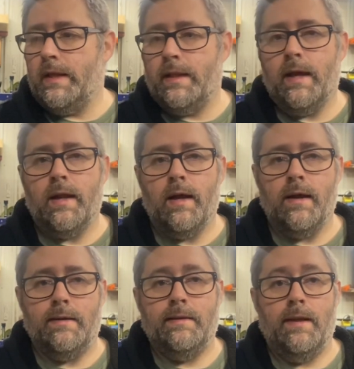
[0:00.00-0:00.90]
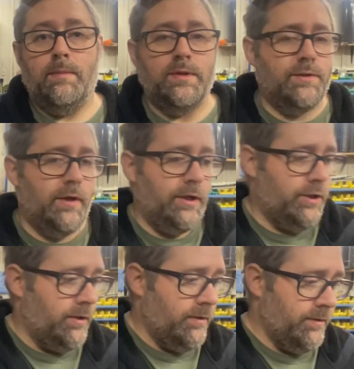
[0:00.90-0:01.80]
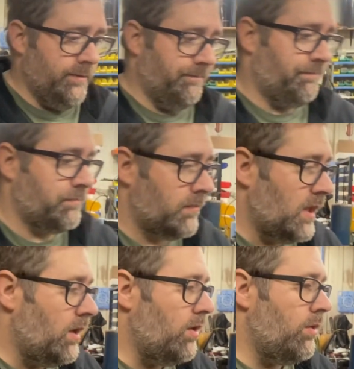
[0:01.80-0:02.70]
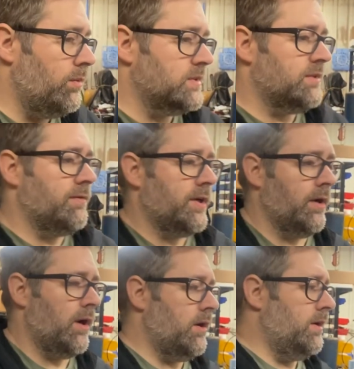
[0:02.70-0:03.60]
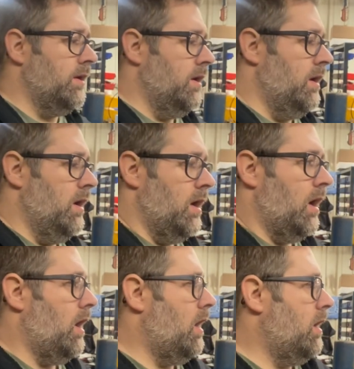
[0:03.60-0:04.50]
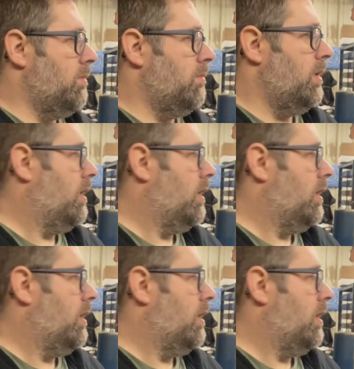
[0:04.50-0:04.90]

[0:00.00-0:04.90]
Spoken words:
that demonstration. Wasn't very hard. So